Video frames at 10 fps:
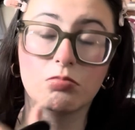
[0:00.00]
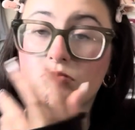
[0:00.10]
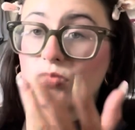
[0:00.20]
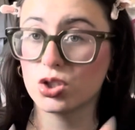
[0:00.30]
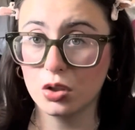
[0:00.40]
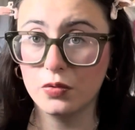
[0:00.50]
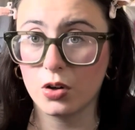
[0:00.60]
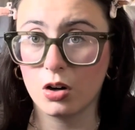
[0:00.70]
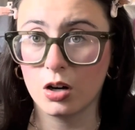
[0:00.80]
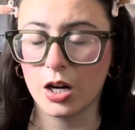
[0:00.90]
so
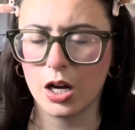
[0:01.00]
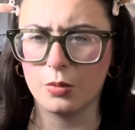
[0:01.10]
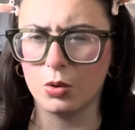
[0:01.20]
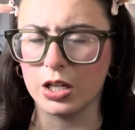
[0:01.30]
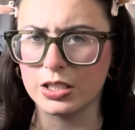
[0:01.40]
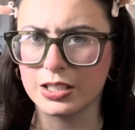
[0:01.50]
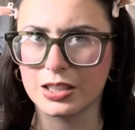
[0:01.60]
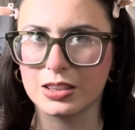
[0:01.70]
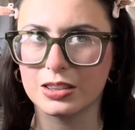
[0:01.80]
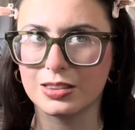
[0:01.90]
far, it's like
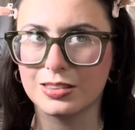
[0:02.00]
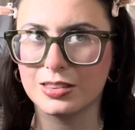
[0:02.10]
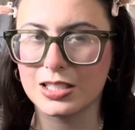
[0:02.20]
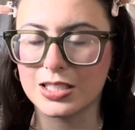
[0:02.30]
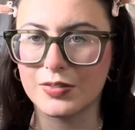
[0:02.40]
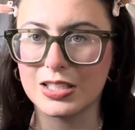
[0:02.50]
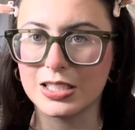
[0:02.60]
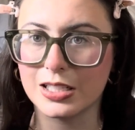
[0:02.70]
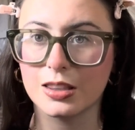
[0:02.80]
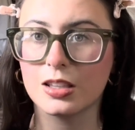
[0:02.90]
the
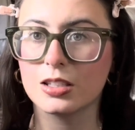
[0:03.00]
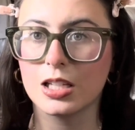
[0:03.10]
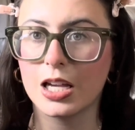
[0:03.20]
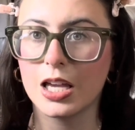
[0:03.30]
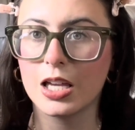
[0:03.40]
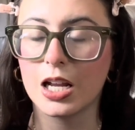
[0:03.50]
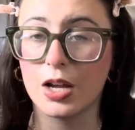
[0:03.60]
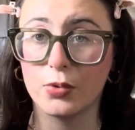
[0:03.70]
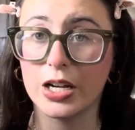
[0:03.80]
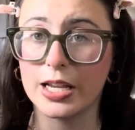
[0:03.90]
17th today, and I
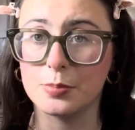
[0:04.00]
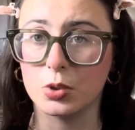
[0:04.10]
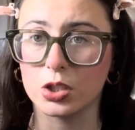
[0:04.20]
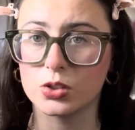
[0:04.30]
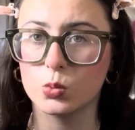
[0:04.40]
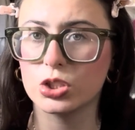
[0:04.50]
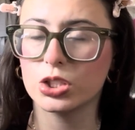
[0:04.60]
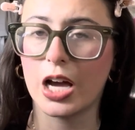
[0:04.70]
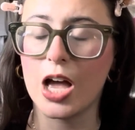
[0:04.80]
read 8 books, which I